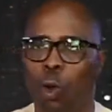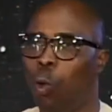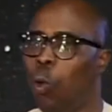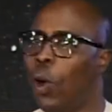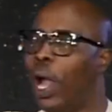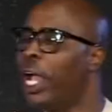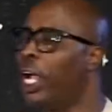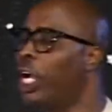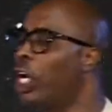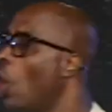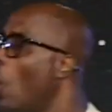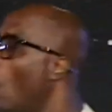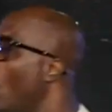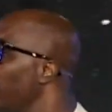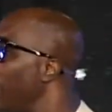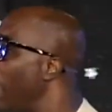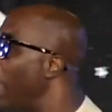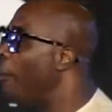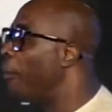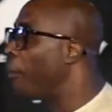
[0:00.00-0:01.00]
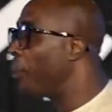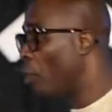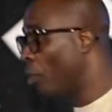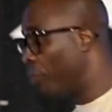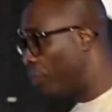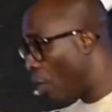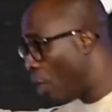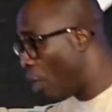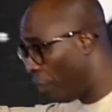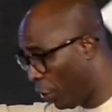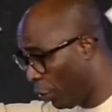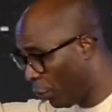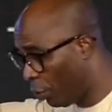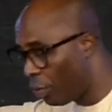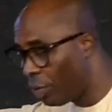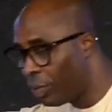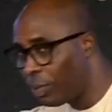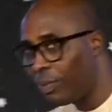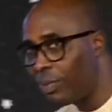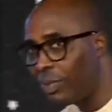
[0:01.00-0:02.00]
When God approves of
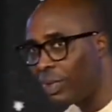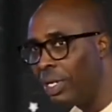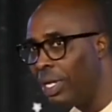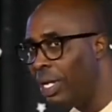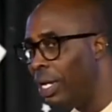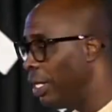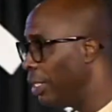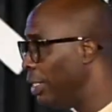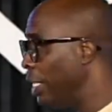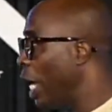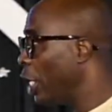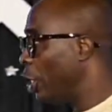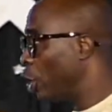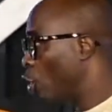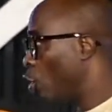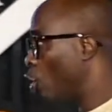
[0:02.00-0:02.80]
you, the